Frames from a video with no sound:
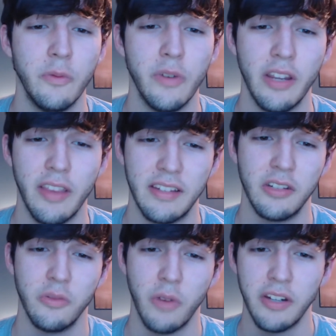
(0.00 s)
in that
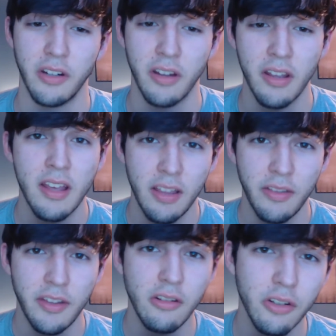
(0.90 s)
situation.
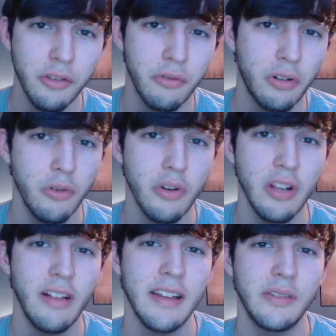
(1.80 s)
Then you look at the recruiting
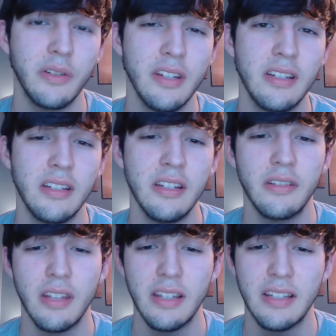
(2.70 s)
class for this
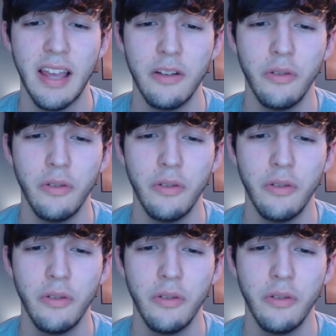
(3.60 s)
cycle.